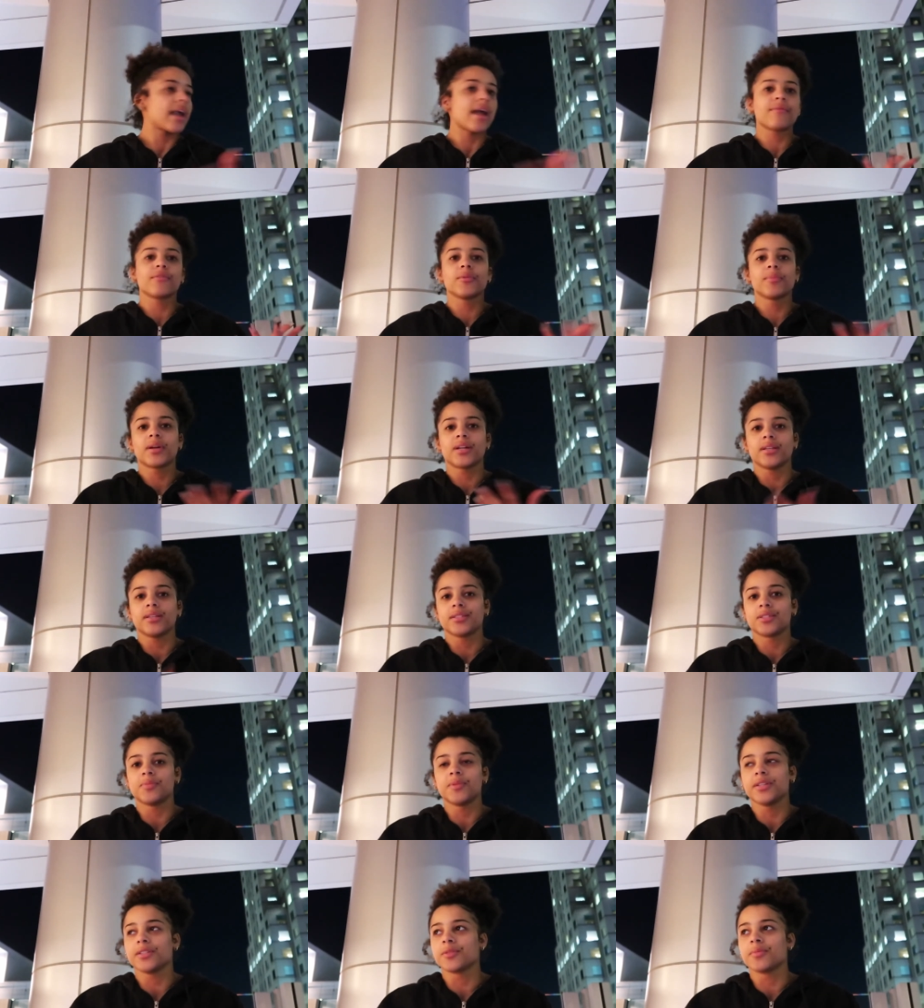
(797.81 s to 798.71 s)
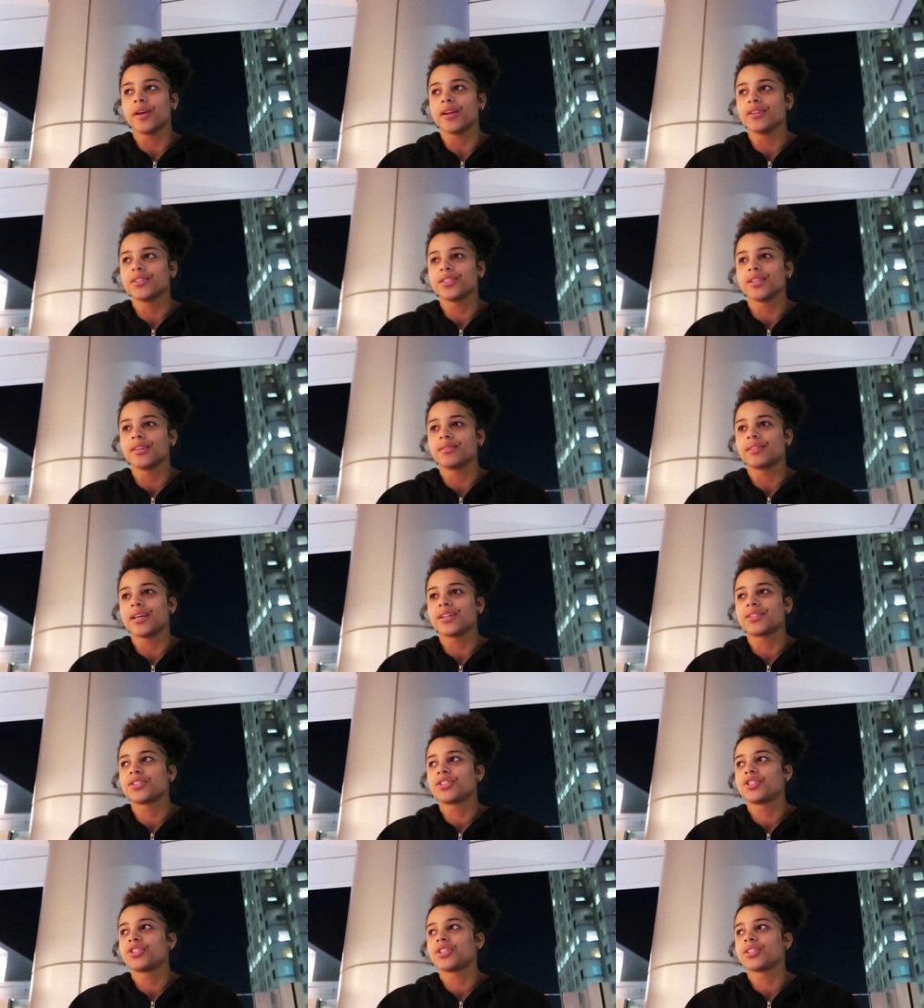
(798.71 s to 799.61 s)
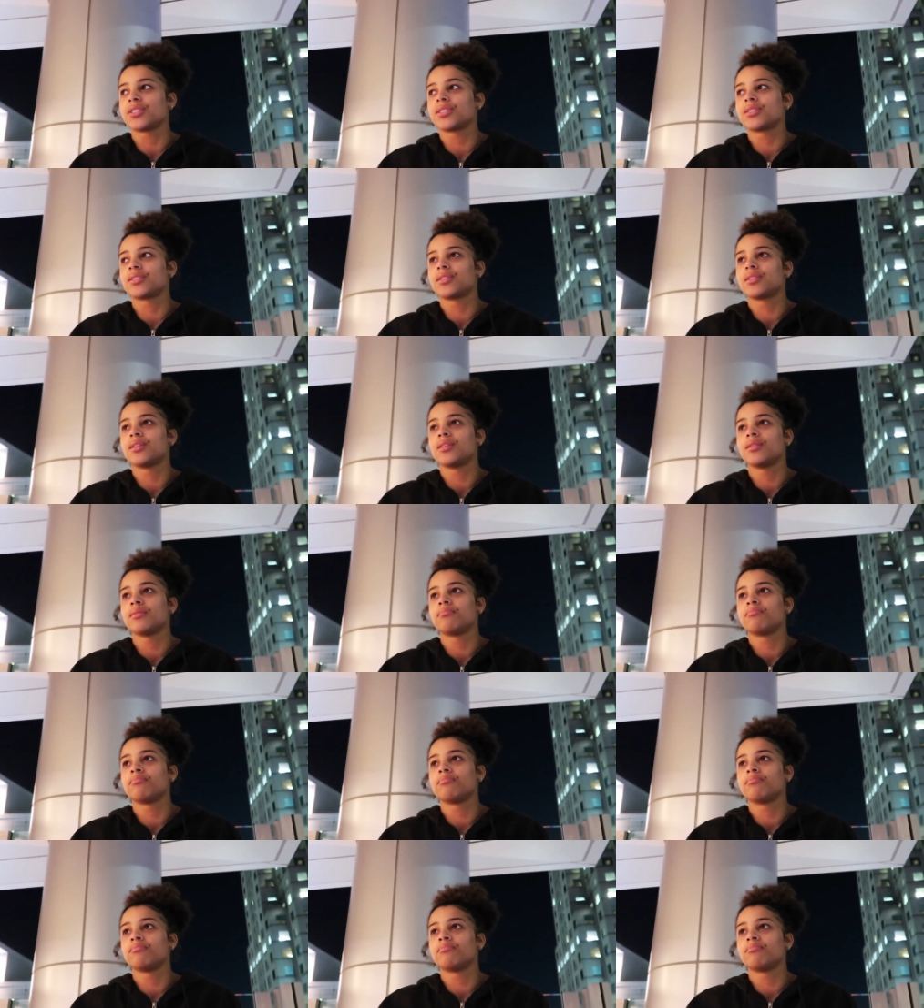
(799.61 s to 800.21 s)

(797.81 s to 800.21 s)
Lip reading: everybody speaks Spanish. Like, that's just,